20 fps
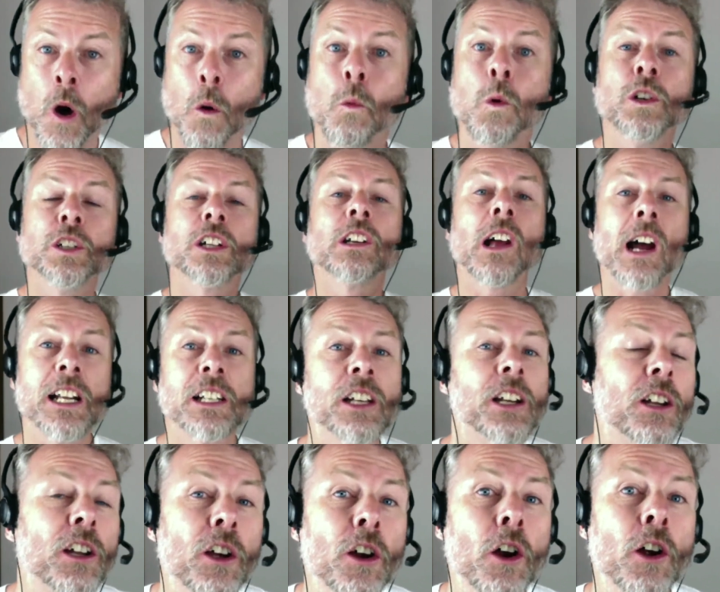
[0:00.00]
Would you like
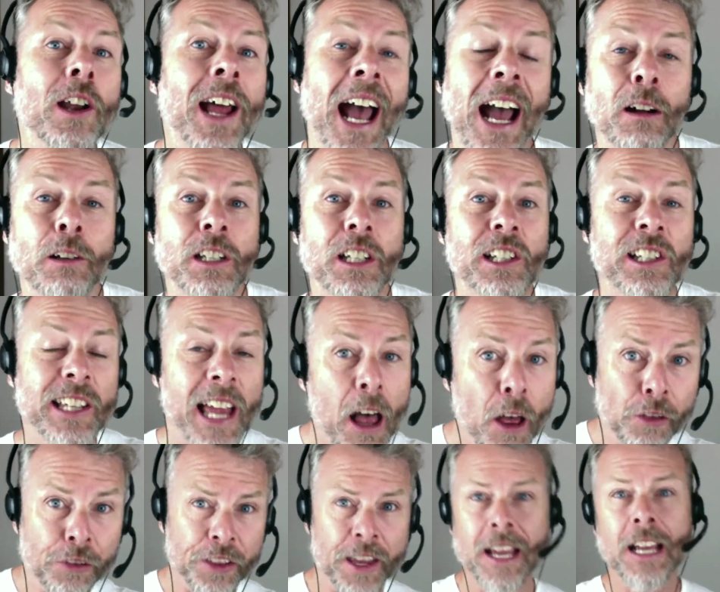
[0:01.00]
to learn how to
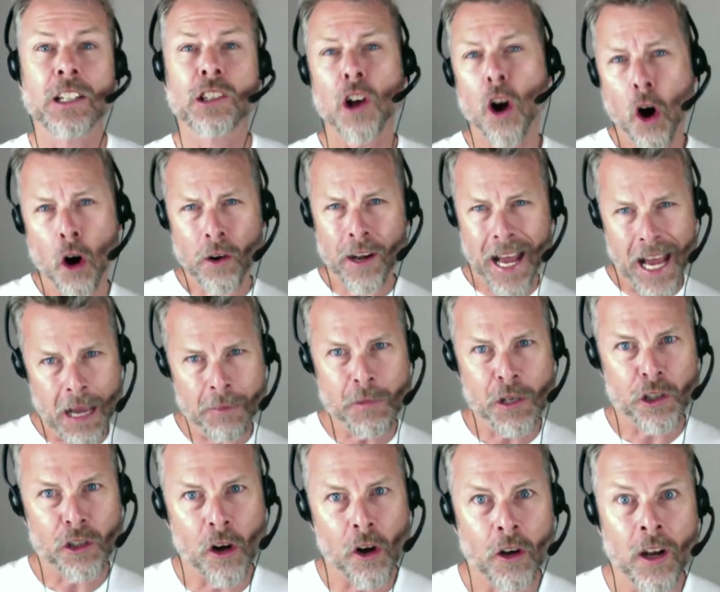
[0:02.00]
sell things on
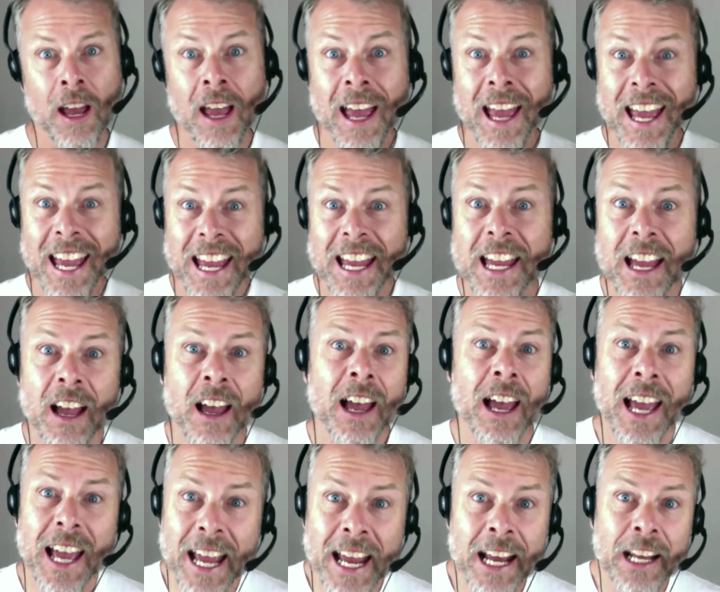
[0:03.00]
Amazon here
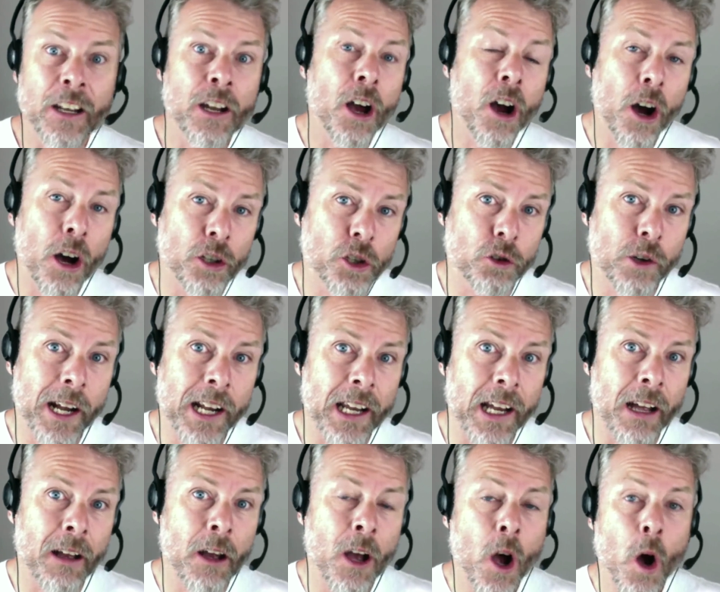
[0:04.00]
in Australia?
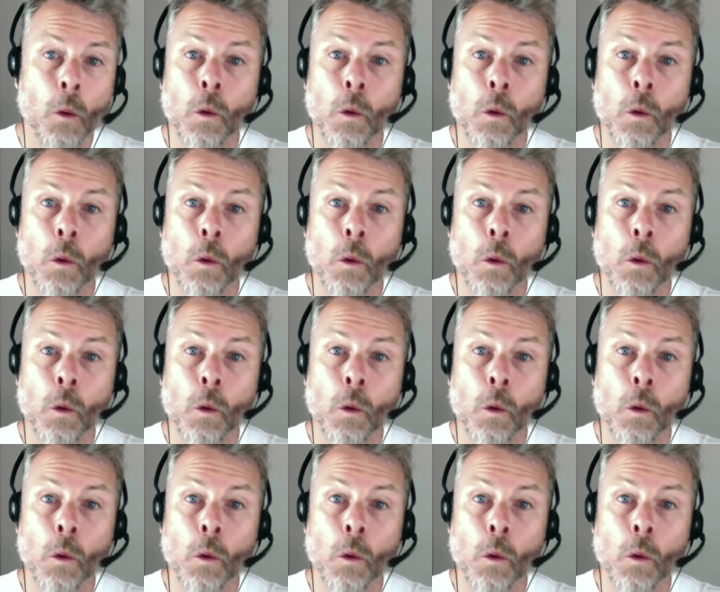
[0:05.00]
Australia.